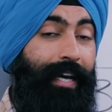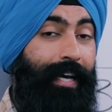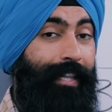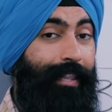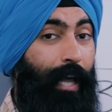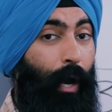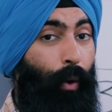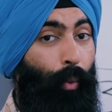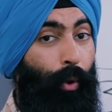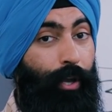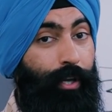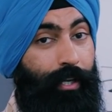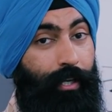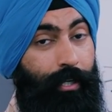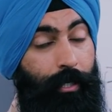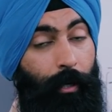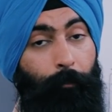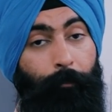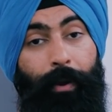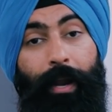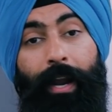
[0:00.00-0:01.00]
That way you can
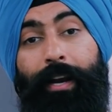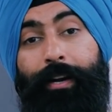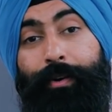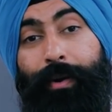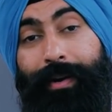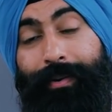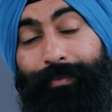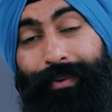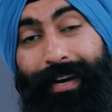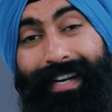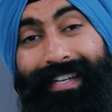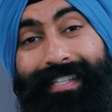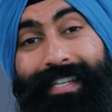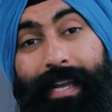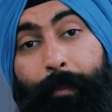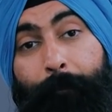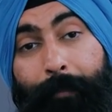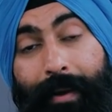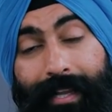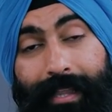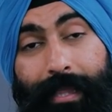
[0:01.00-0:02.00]
compare great rates
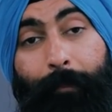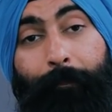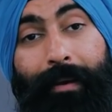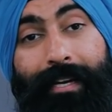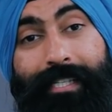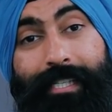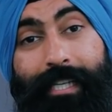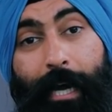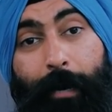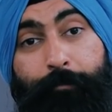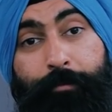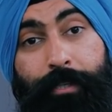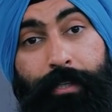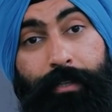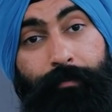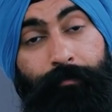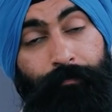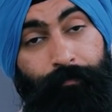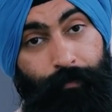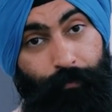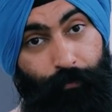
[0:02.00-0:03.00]
and pick the best option
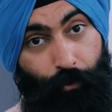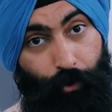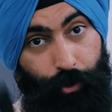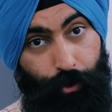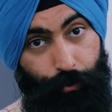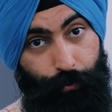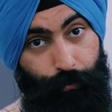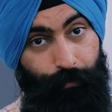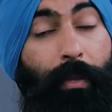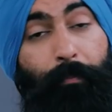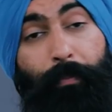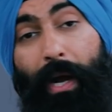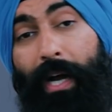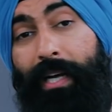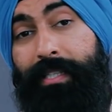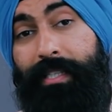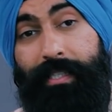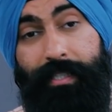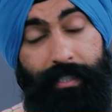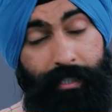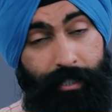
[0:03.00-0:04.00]
for you. The
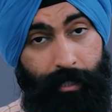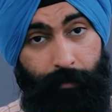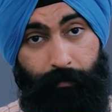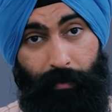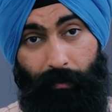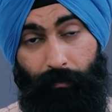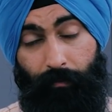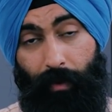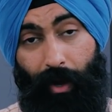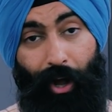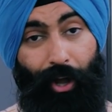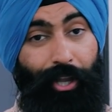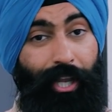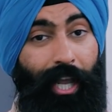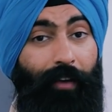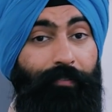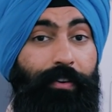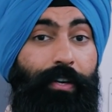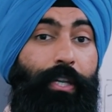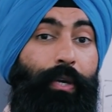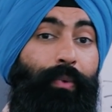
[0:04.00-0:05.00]
process is simple. All you
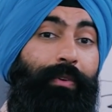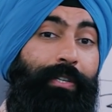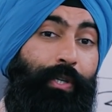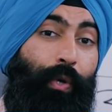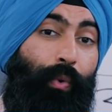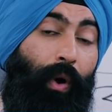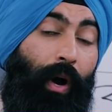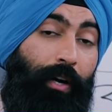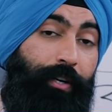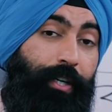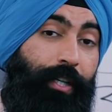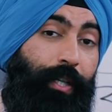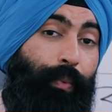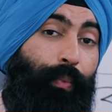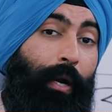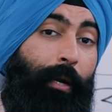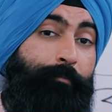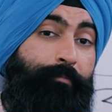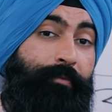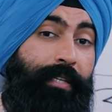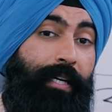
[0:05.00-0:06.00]
have to do is go onto the
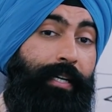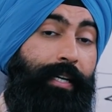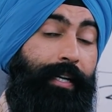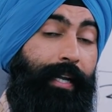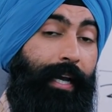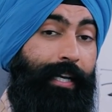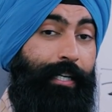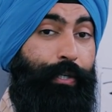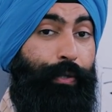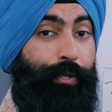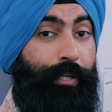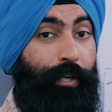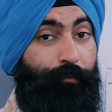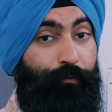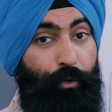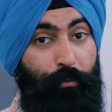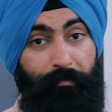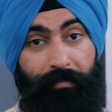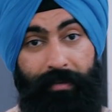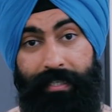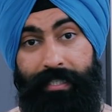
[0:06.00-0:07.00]
website and enter in a
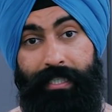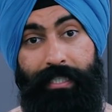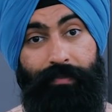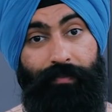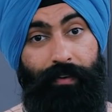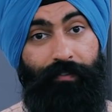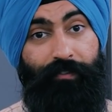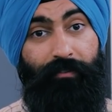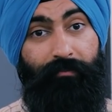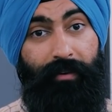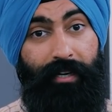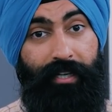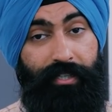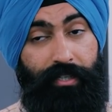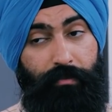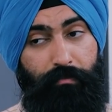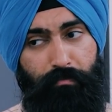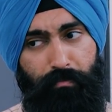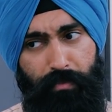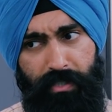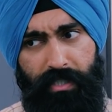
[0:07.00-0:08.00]
few pieces of
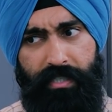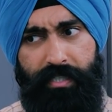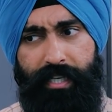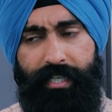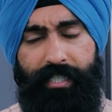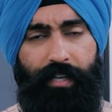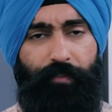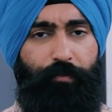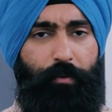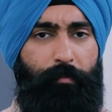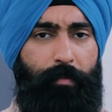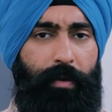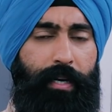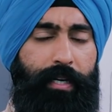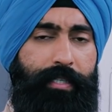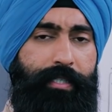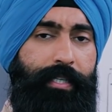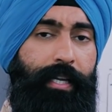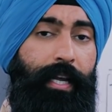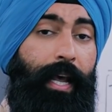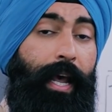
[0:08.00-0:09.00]
information, which just takes a few
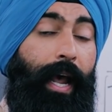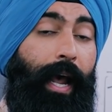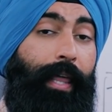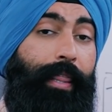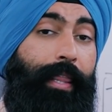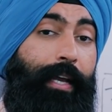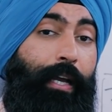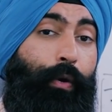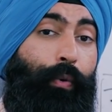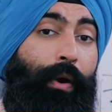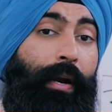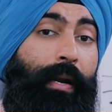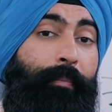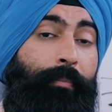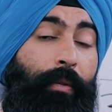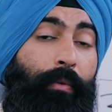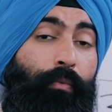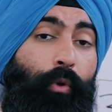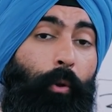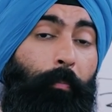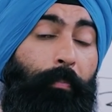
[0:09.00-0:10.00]
minutes, and then
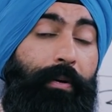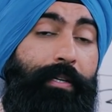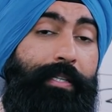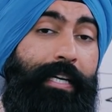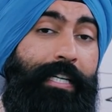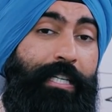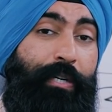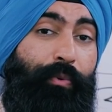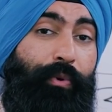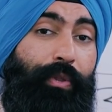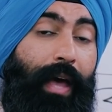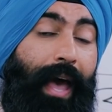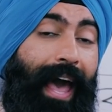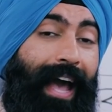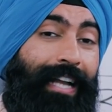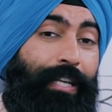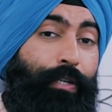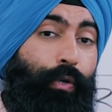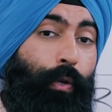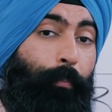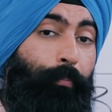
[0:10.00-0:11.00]
Credible will present you with
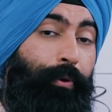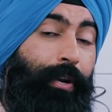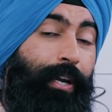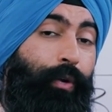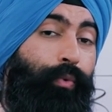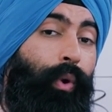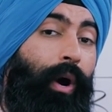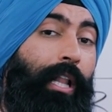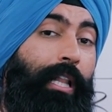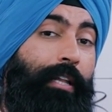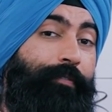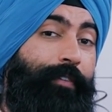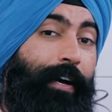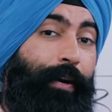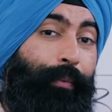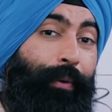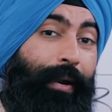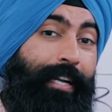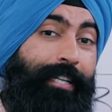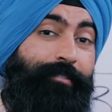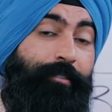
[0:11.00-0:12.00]
actual pre-qualified
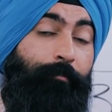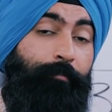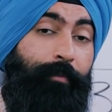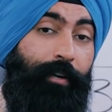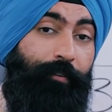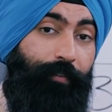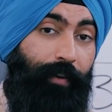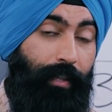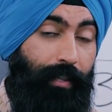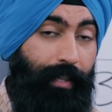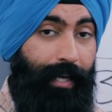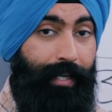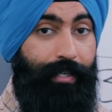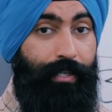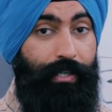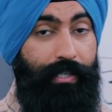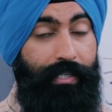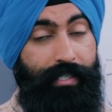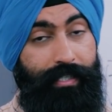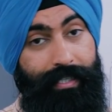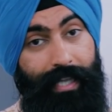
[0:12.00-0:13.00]
rates from different
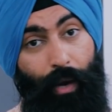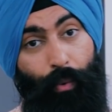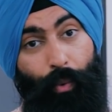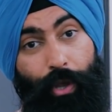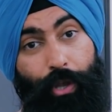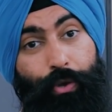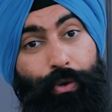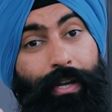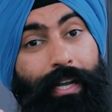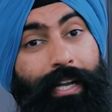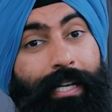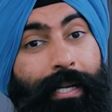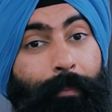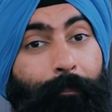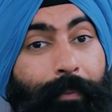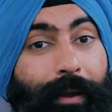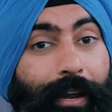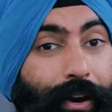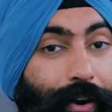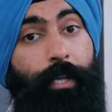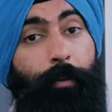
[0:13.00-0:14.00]
lenders. That way you can
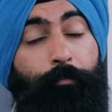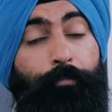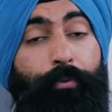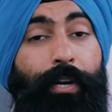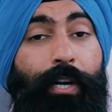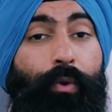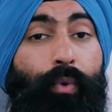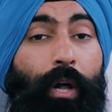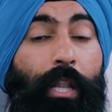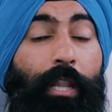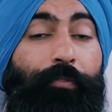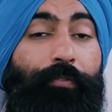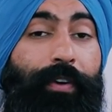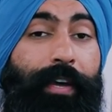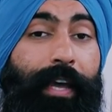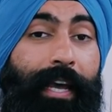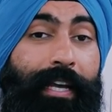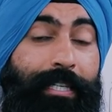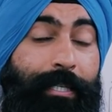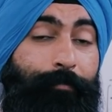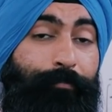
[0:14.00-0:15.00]
compare. The
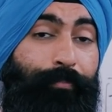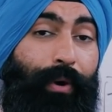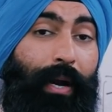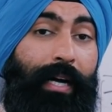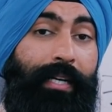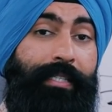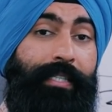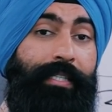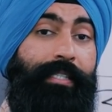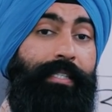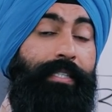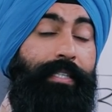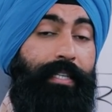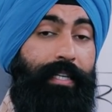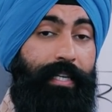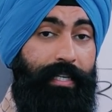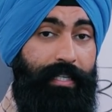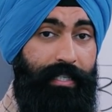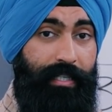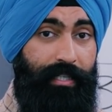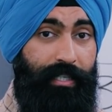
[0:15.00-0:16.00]
pre-qualification process is
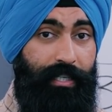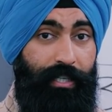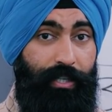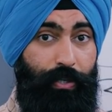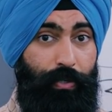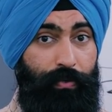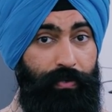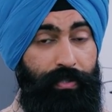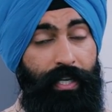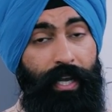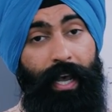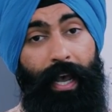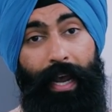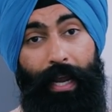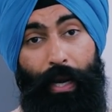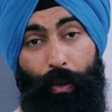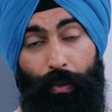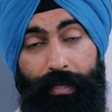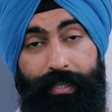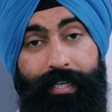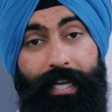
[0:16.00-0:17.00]
easy to use. It
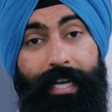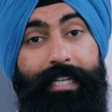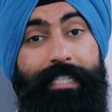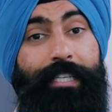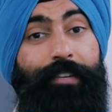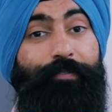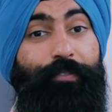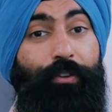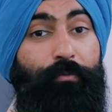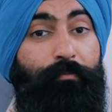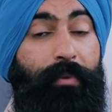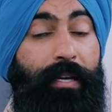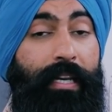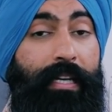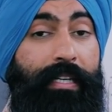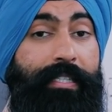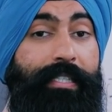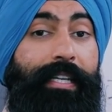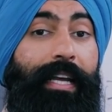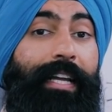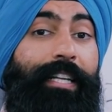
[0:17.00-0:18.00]
only takes a few
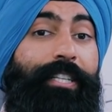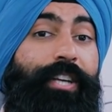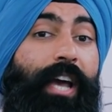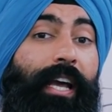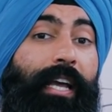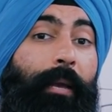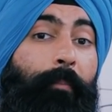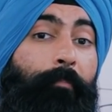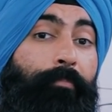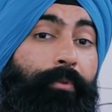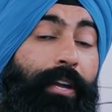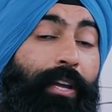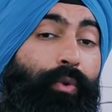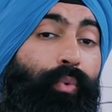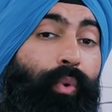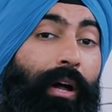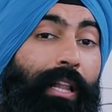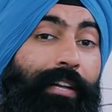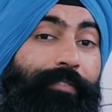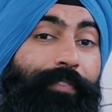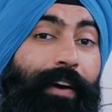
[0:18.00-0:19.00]
minutes, and checking
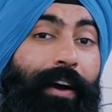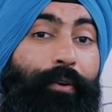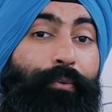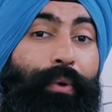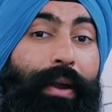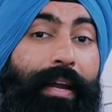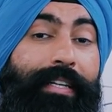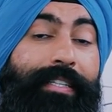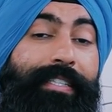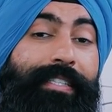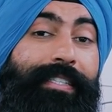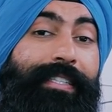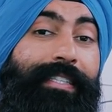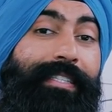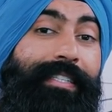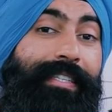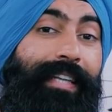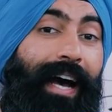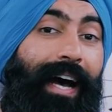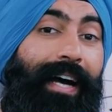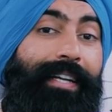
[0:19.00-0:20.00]
pre-qualified rates
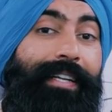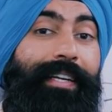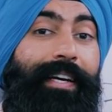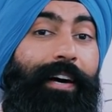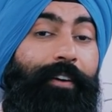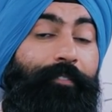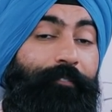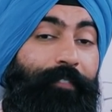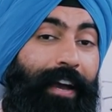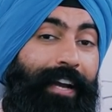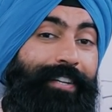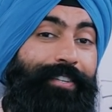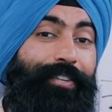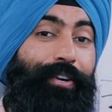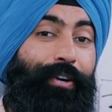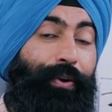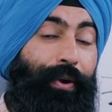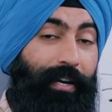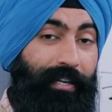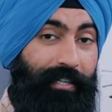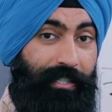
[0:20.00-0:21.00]
does not affect your
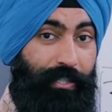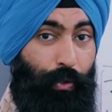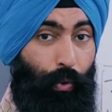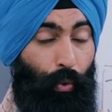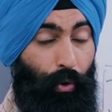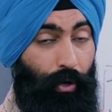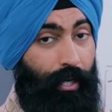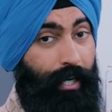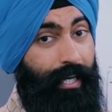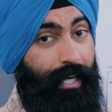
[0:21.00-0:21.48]
credit score.